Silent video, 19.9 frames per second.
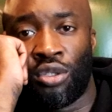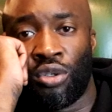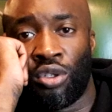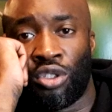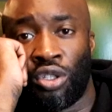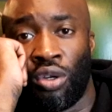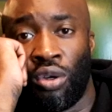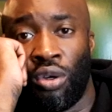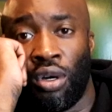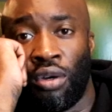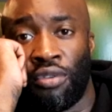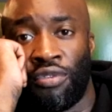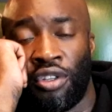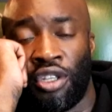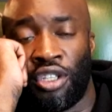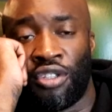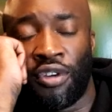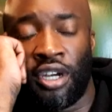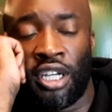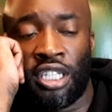took so long for
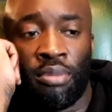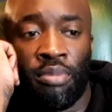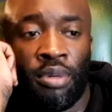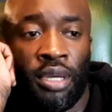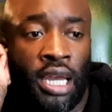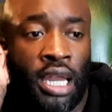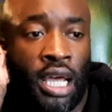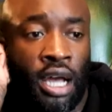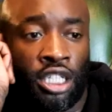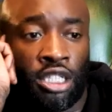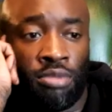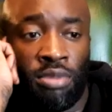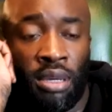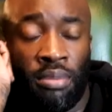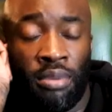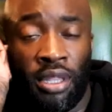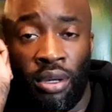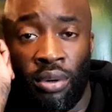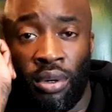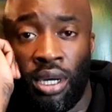this fight to be announced.
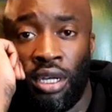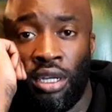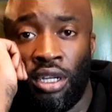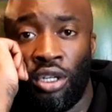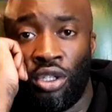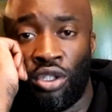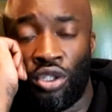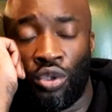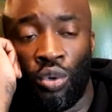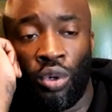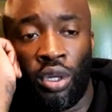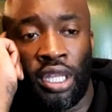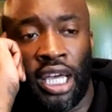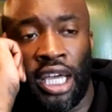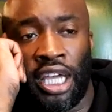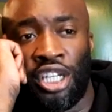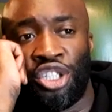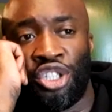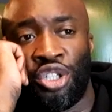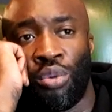Maybe they were sorting
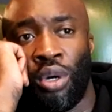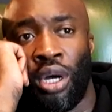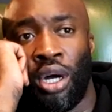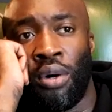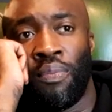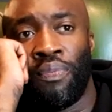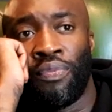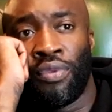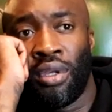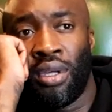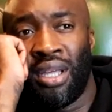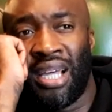that issue out.